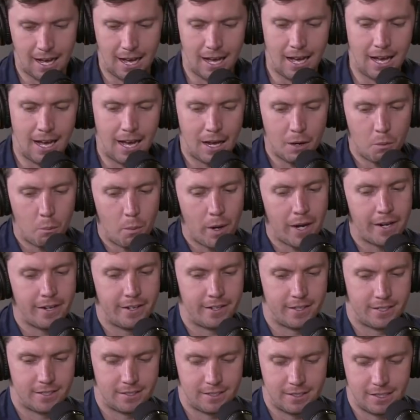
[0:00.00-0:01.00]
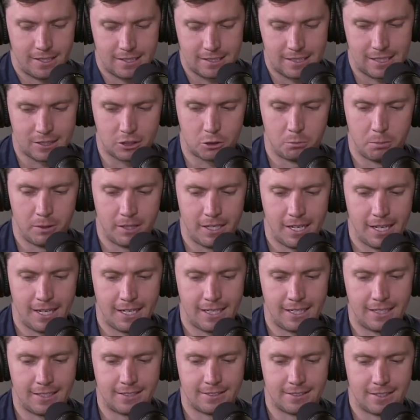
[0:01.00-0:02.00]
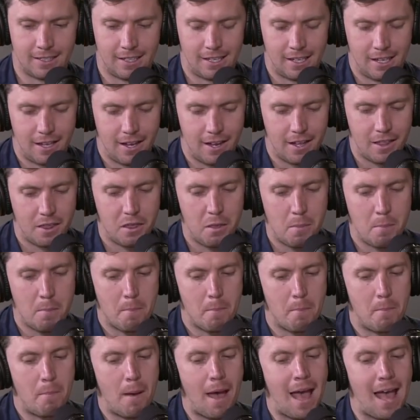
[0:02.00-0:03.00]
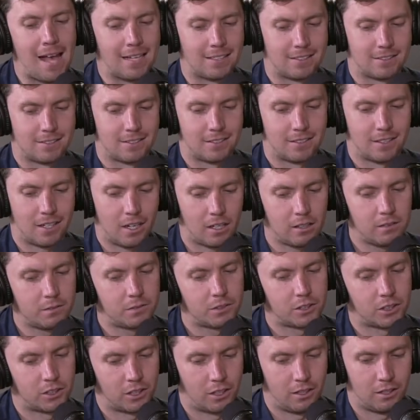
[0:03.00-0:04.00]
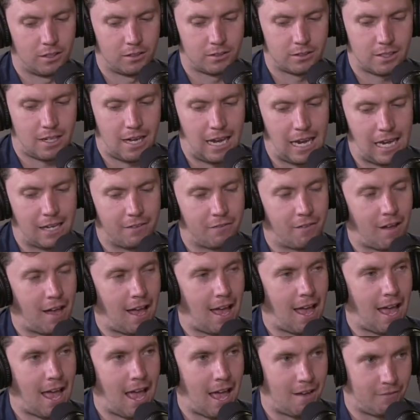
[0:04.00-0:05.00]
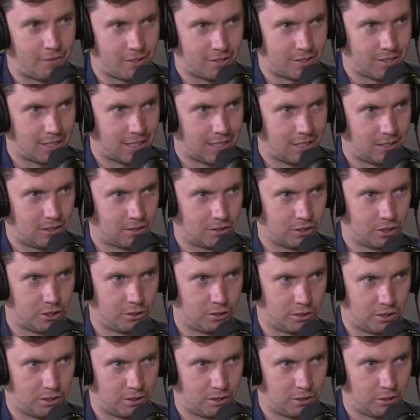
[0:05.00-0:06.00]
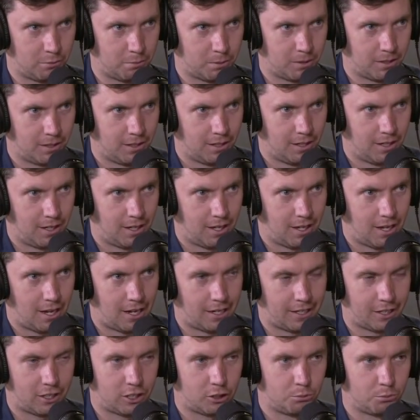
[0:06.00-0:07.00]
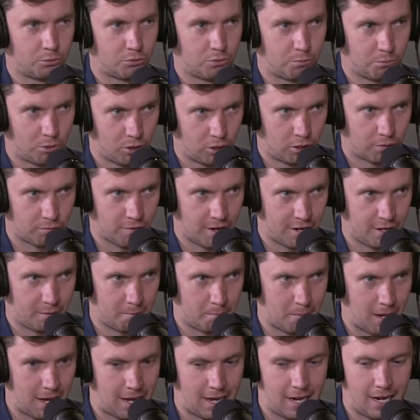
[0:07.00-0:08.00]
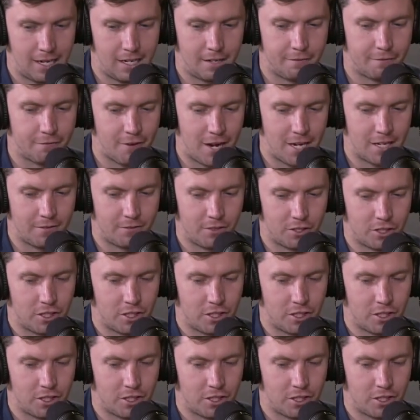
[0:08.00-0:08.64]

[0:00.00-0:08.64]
I witnessed this last couple of days the best golf shot I have ever seen on YouTube, and it comes from your friend of mine and friend of the